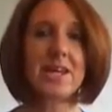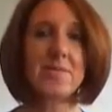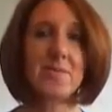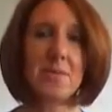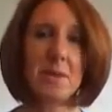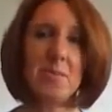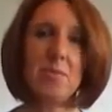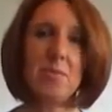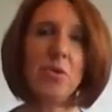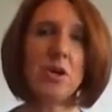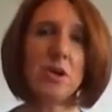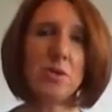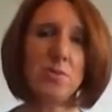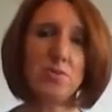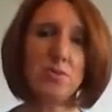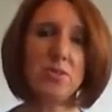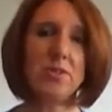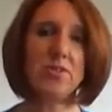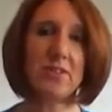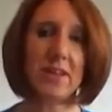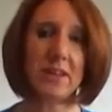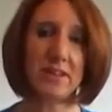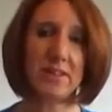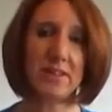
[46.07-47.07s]
People come to
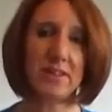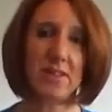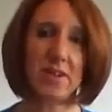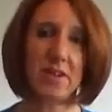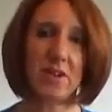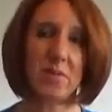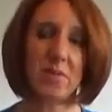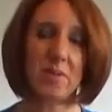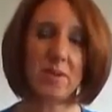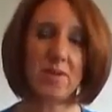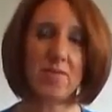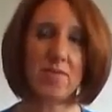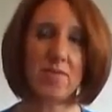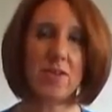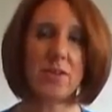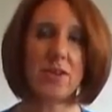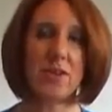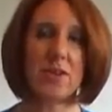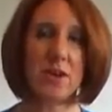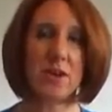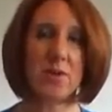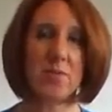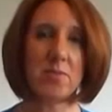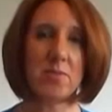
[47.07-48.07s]
sex therapy for a
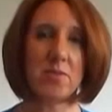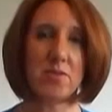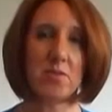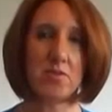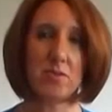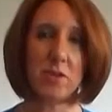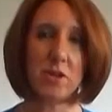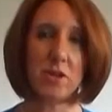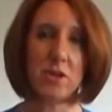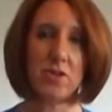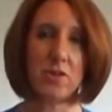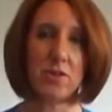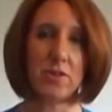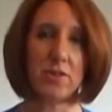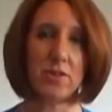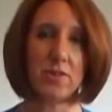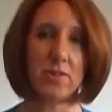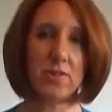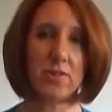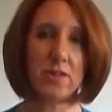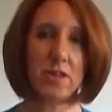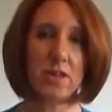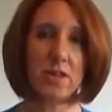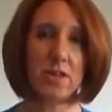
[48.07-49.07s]
number of
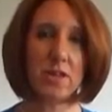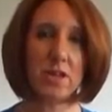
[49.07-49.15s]
reasons.